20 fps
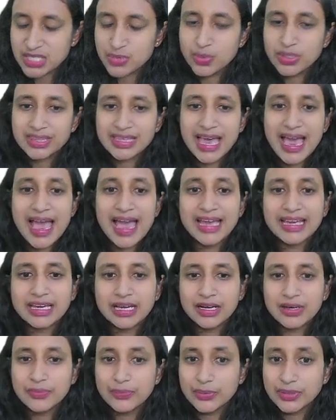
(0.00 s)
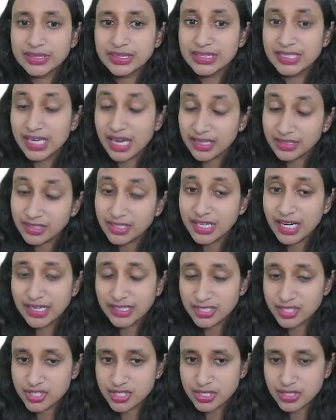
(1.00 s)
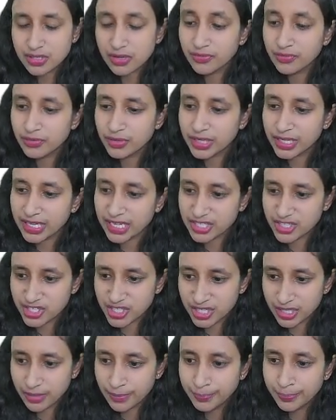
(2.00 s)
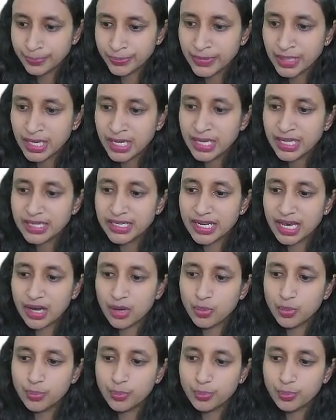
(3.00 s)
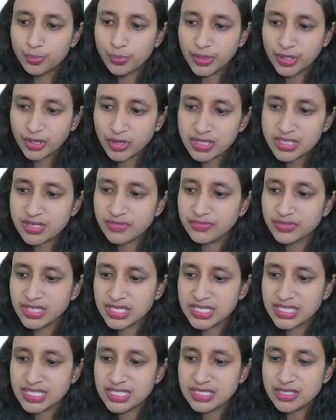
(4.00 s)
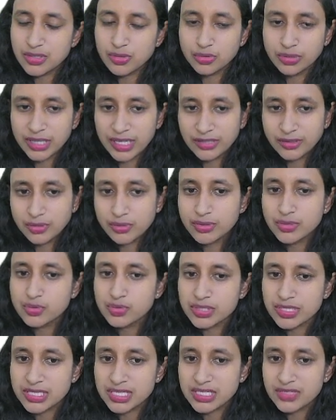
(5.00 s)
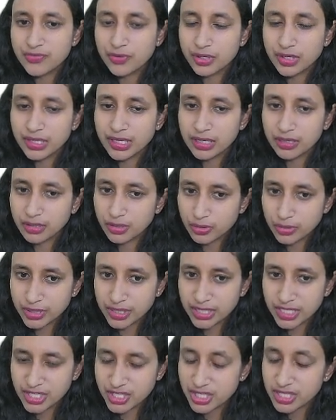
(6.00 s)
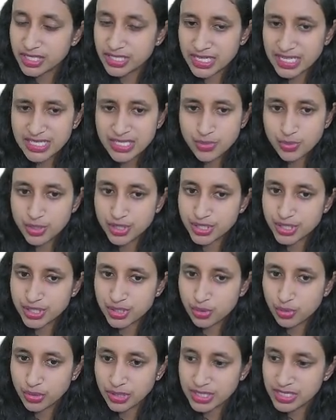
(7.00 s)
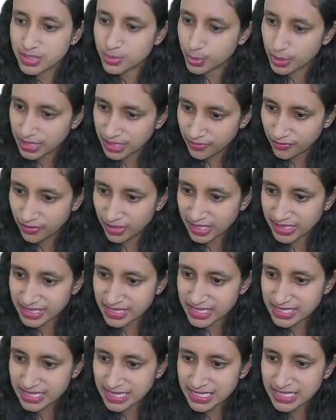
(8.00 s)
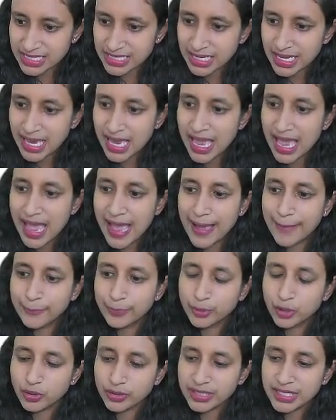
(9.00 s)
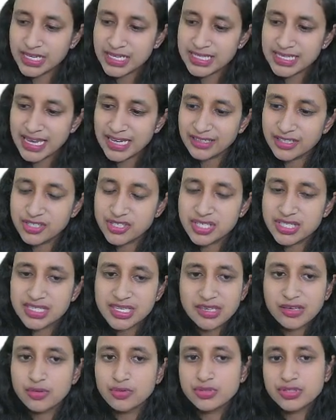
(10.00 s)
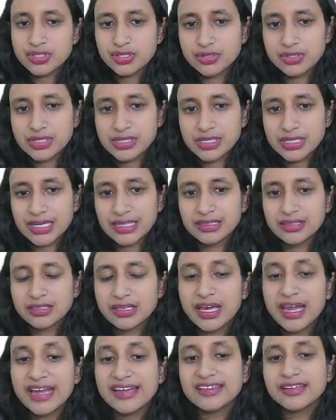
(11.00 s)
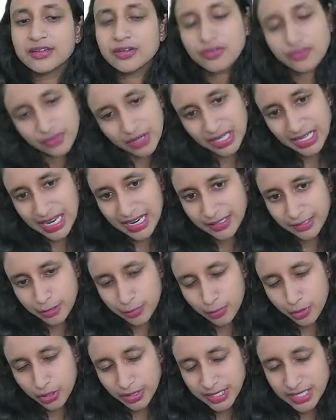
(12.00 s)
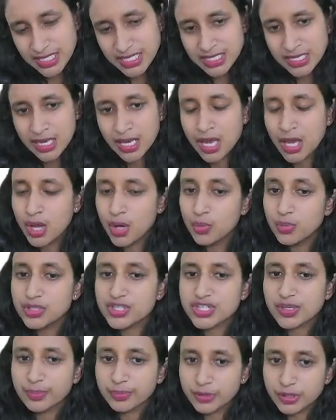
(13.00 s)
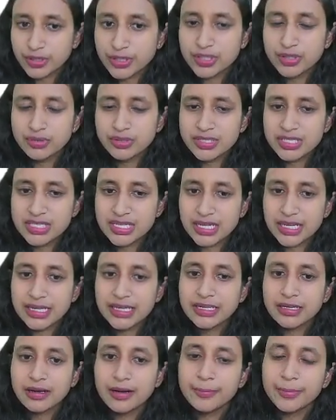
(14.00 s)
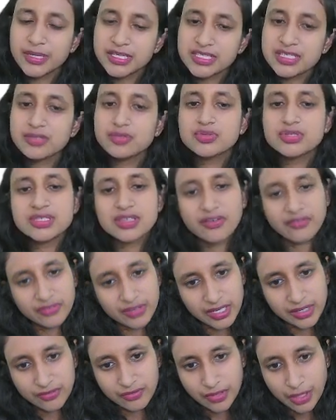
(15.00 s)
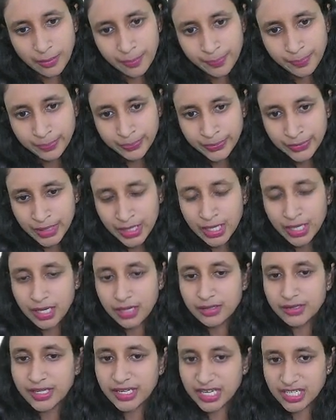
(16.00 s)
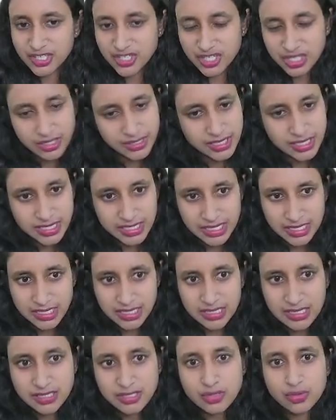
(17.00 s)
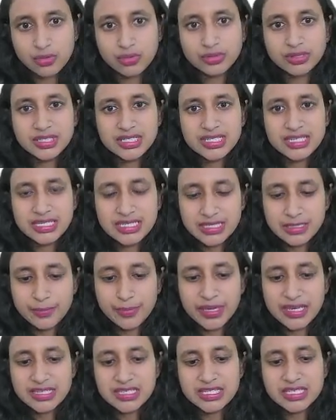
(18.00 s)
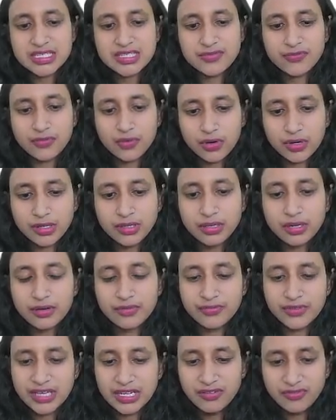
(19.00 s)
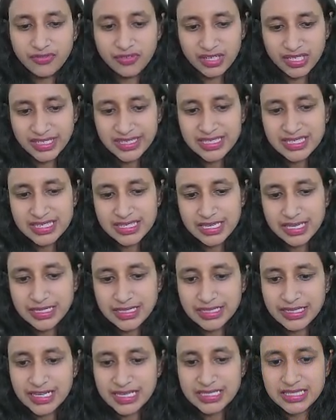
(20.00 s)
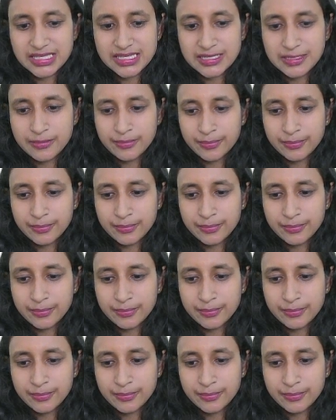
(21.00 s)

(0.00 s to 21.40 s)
with the other antigens of rickettsia. Now, because of this, you tend to use this for an agglutination test, which is known as wheel Felix test. And Protease antigens are used to detect the heterophile antibodies which are produced in a person who is suffering from rickettsial disease. So this is the basis for wheel Felix test.